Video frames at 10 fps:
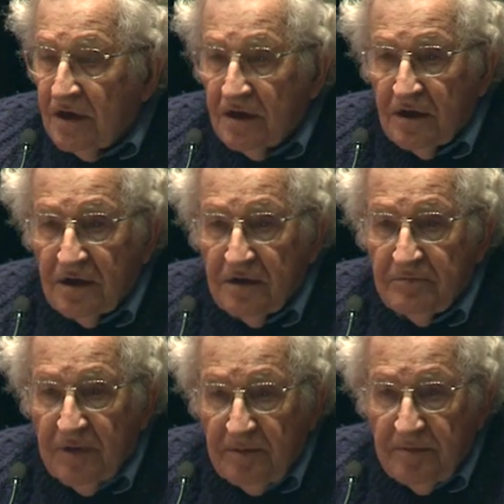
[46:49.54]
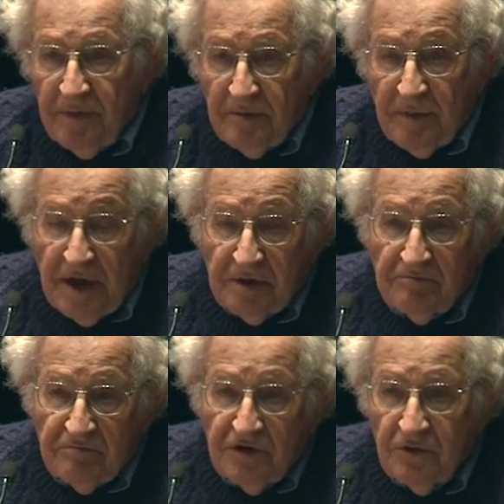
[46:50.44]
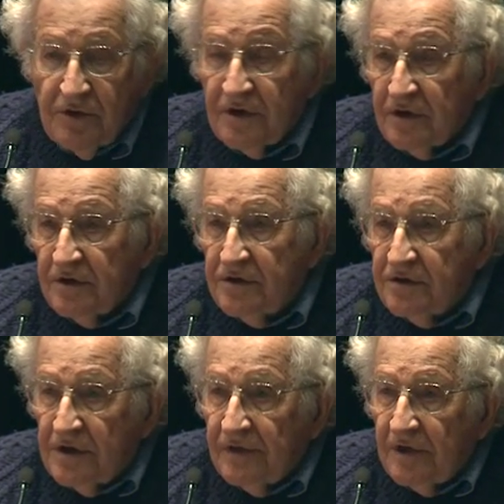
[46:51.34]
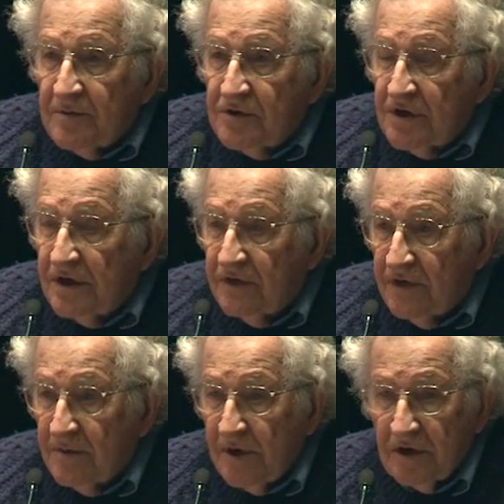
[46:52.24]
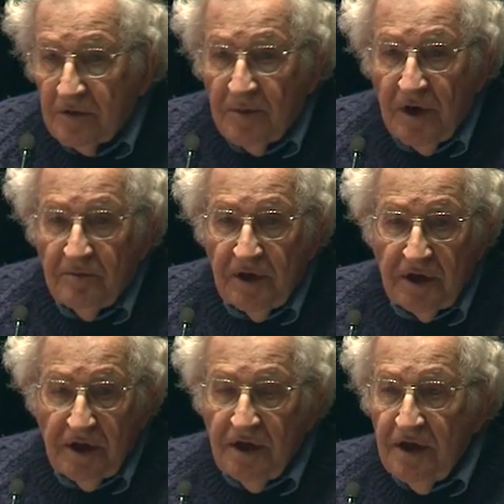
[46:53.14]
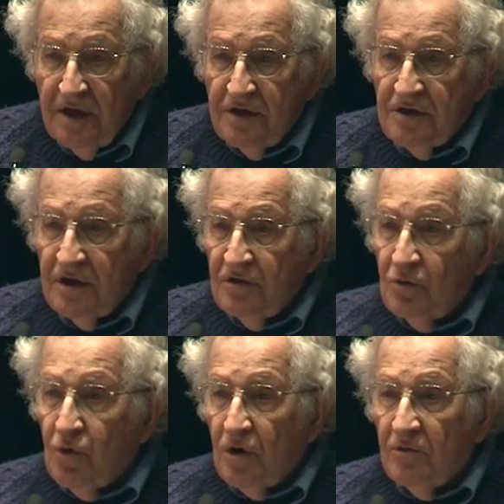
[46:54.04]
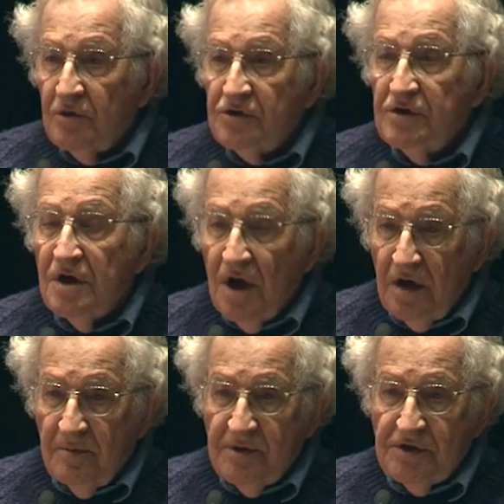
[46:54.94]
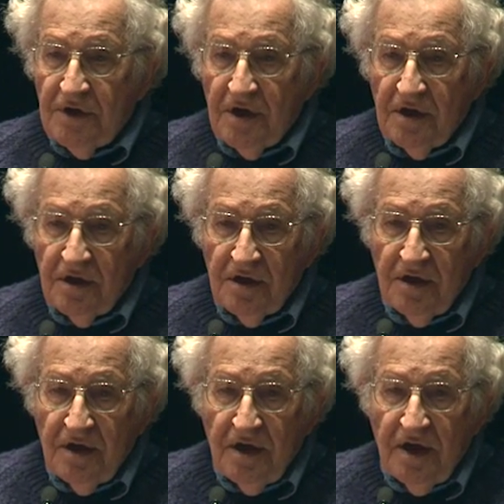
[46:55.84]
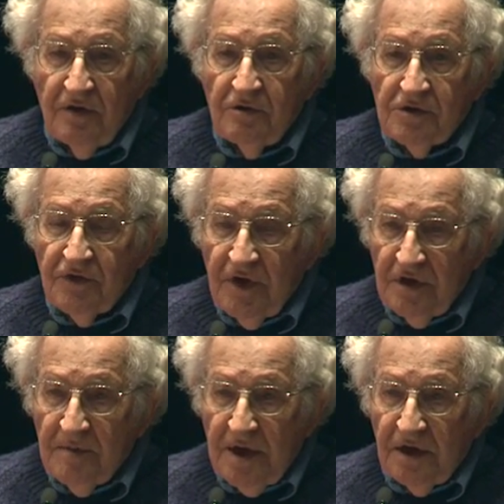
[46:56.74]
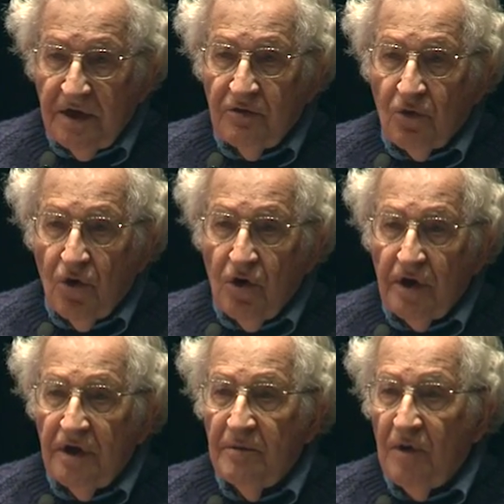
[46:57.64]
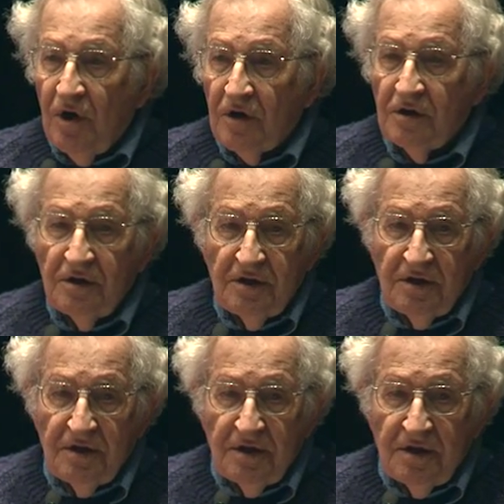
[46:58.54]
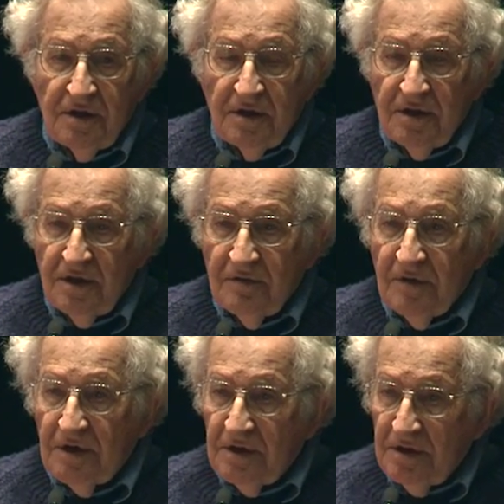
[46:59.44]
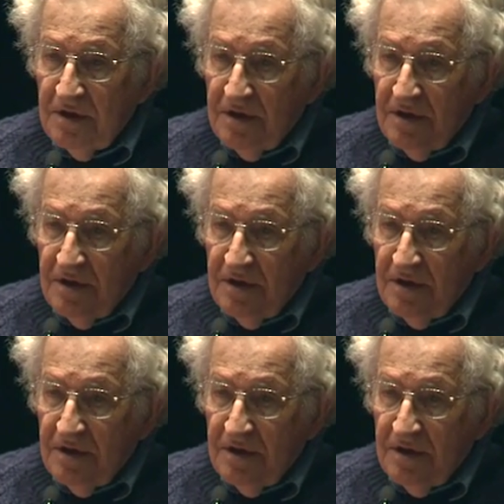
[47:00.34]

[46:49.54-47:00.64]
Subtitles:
about 2/3, 70% of the American public said the war was not a mistake. It was fundamentally wrong and immoral. Well,